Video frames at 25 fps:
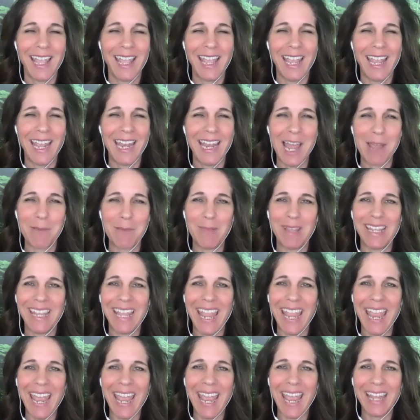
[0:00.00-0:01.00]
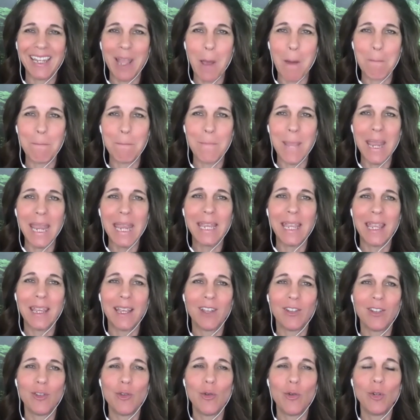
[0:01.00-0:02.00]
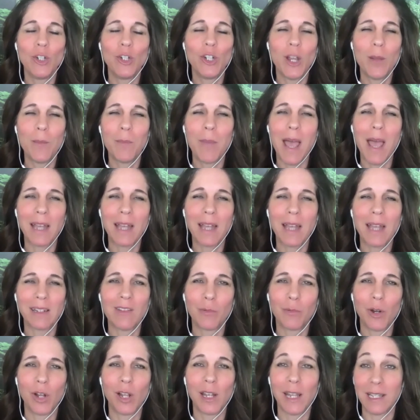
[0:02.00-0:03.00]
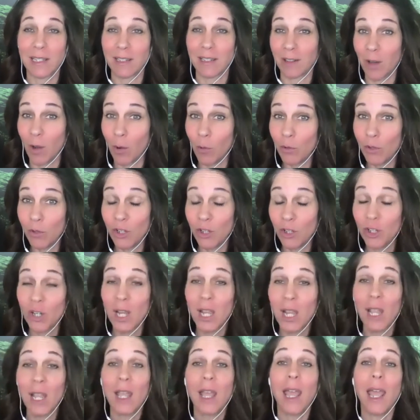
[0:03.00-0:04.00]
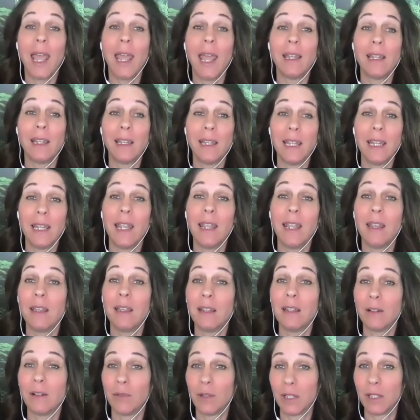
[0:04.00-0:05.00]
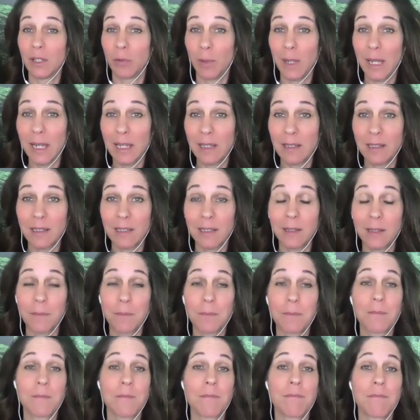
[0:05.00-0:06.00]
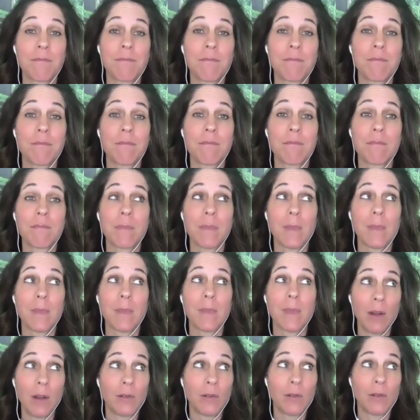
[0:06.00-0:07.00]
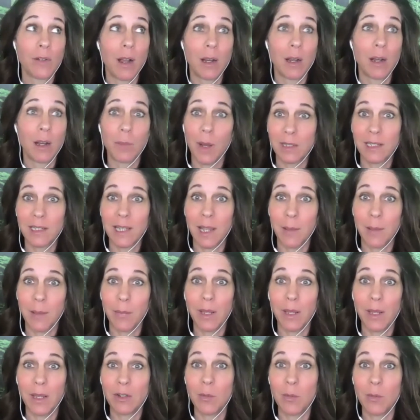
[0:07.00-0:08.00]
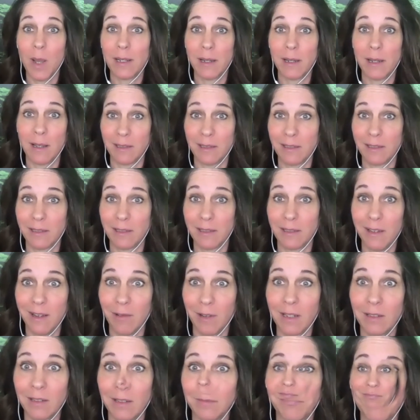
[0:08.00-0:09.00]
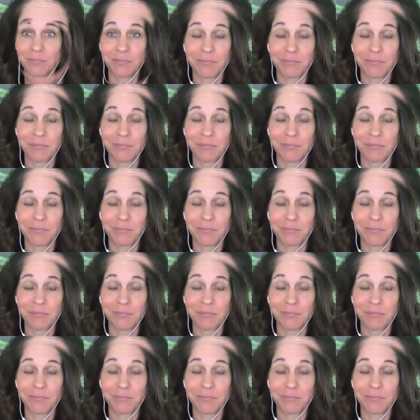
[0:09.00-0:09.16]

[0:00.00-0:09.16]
And I began making a huge impact in the world as a coach and leading retreats. You know, talk about stepping into my destiny, right?